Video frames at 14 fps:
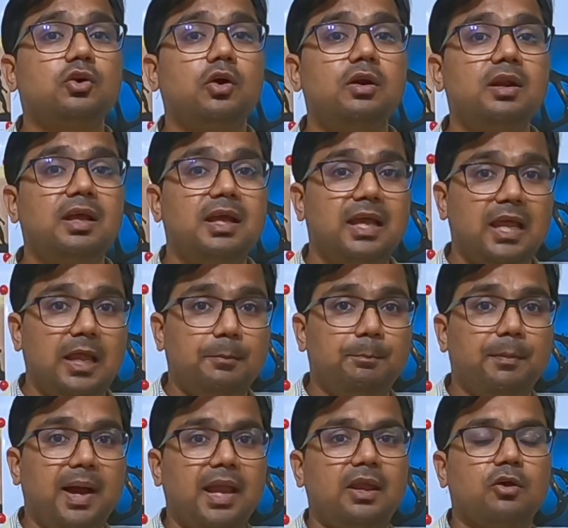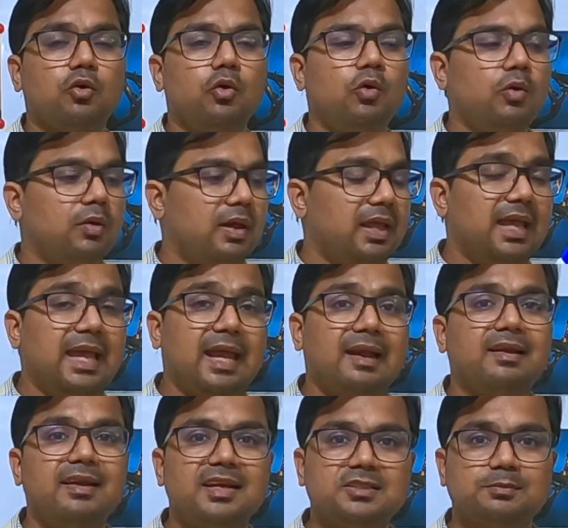called a micro
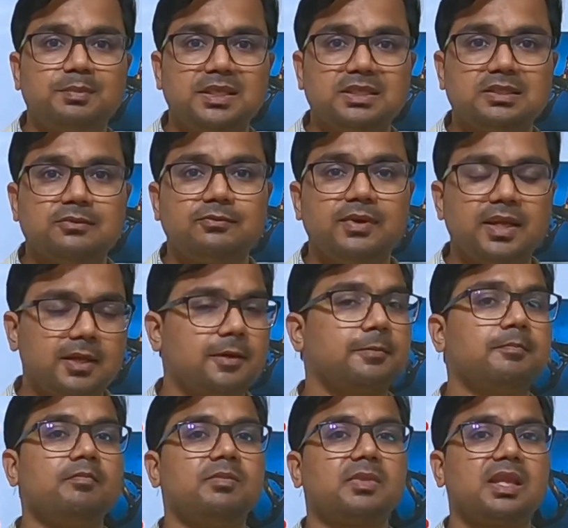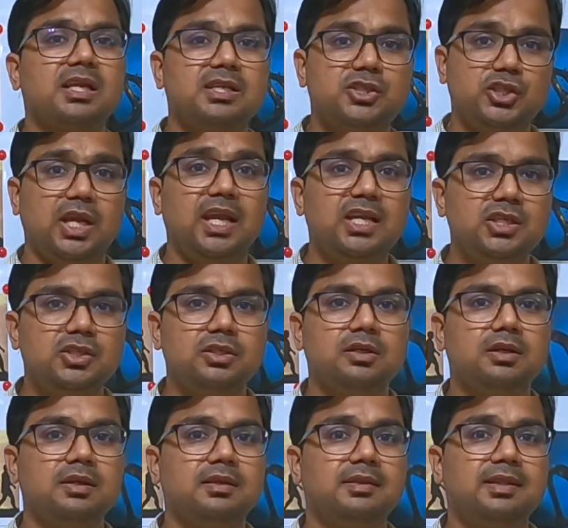area specific change
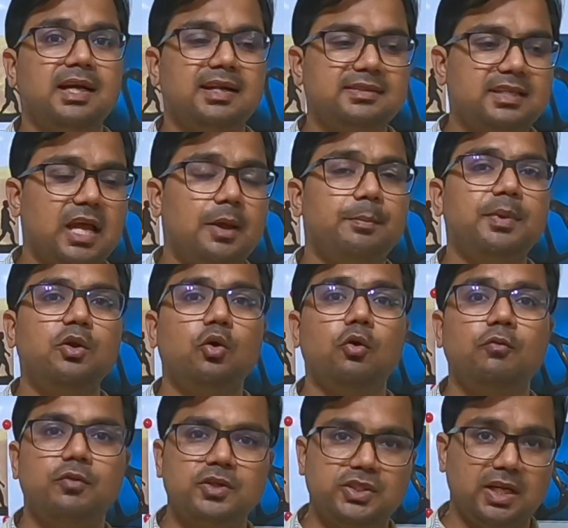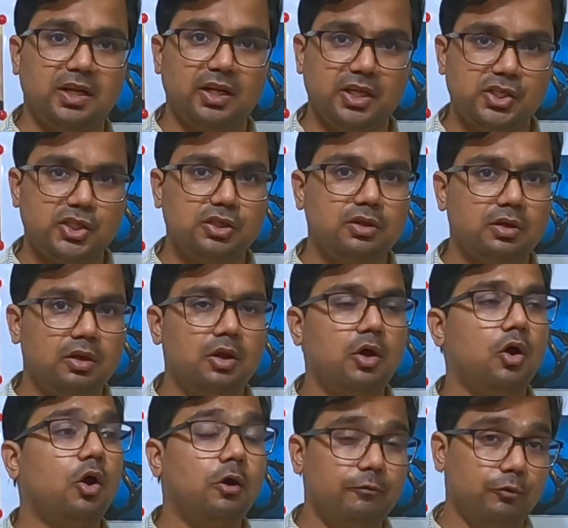that has happened over generation
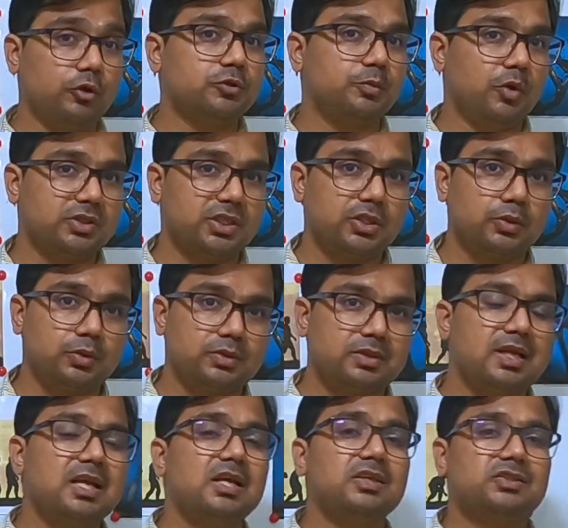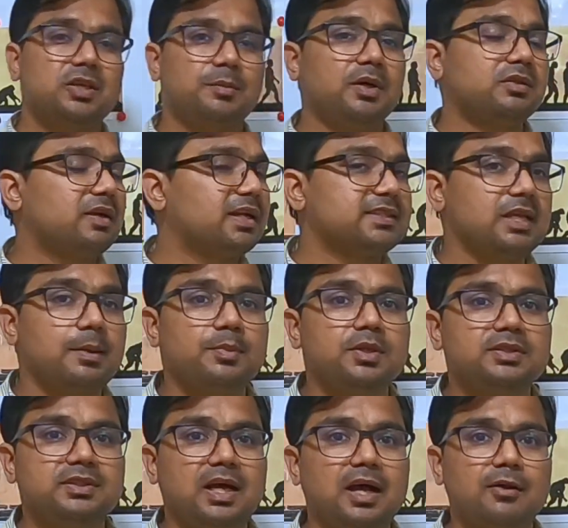of those mosquitoes. Some other
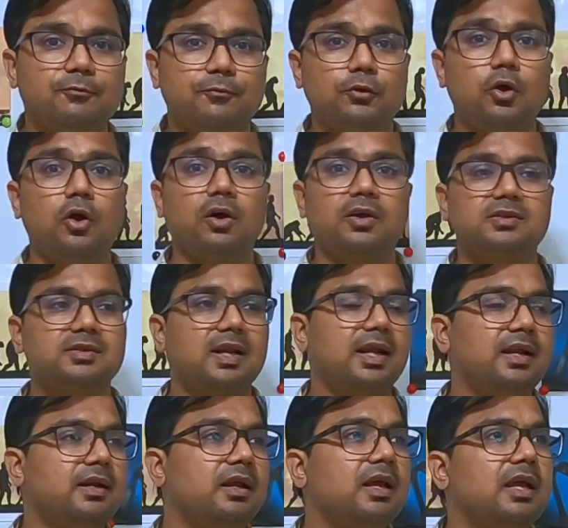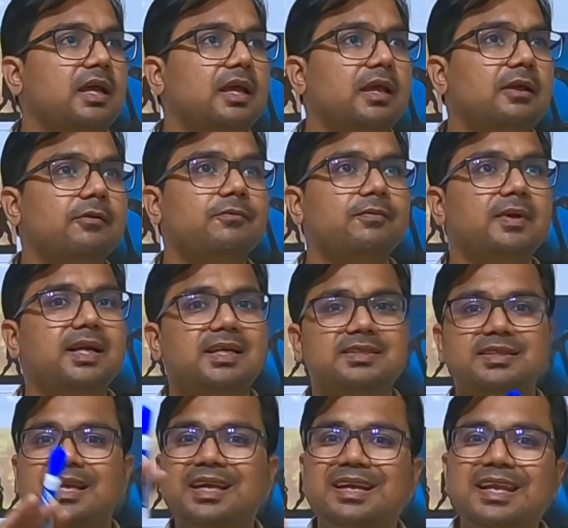examples are frogs, right? If
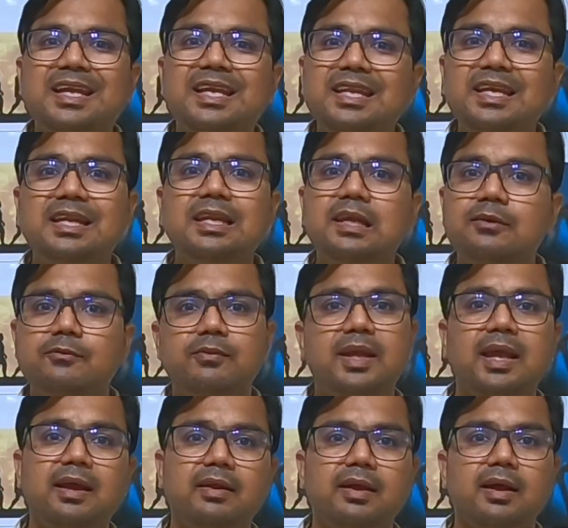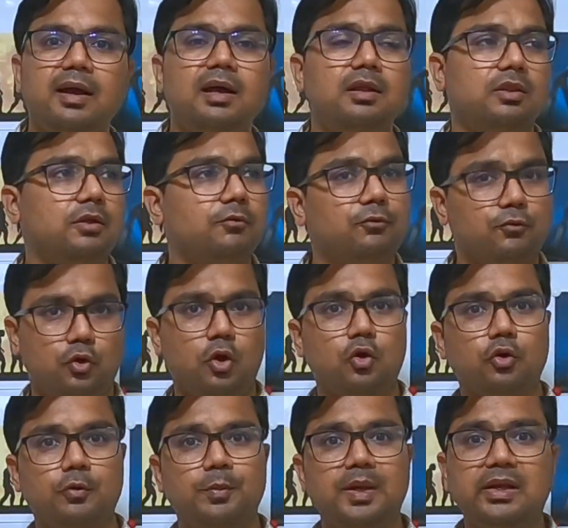it's a greeny leafy area, the frog
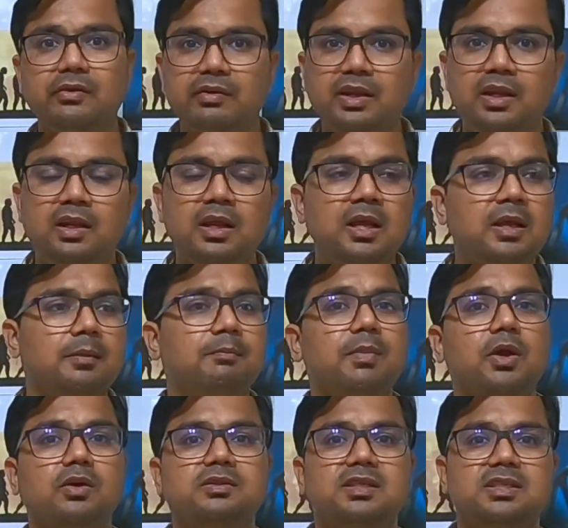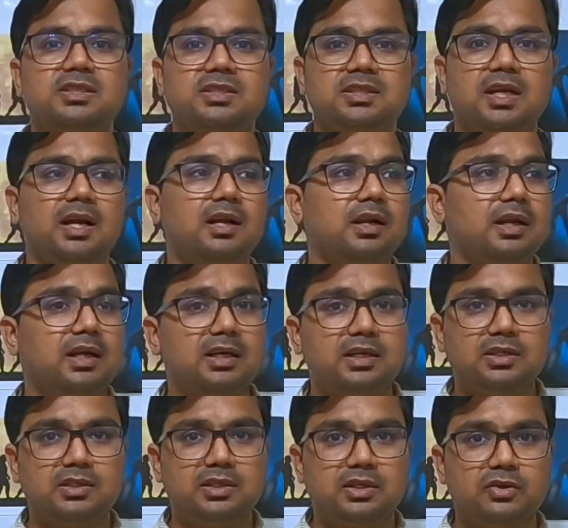would be green because it
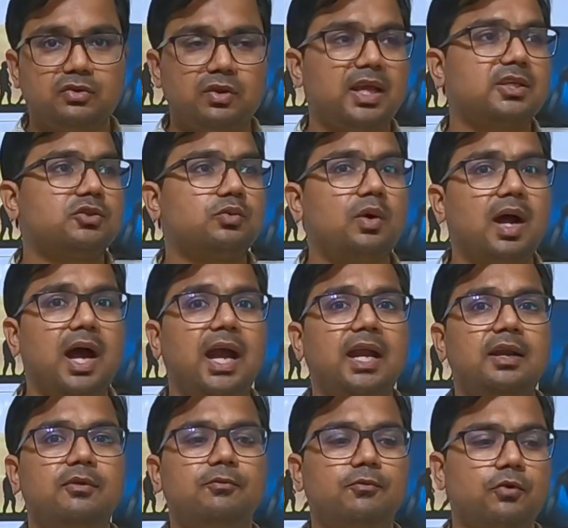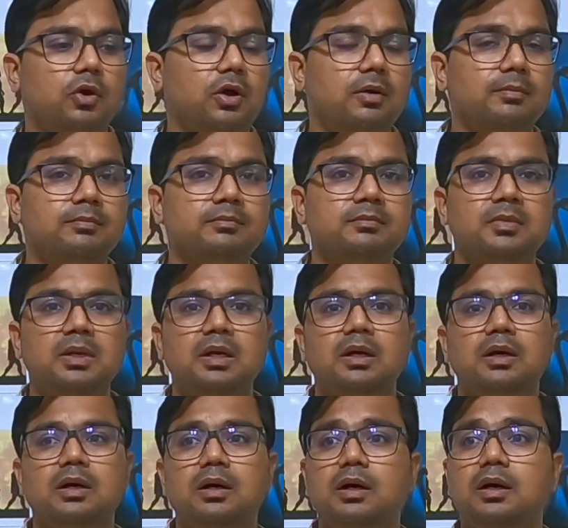tries to hide from
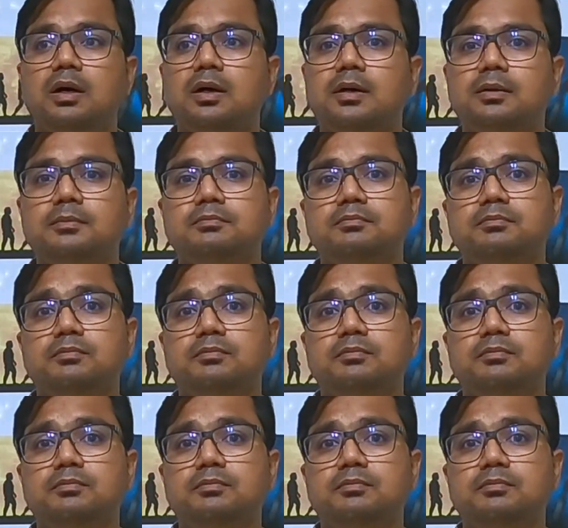uh,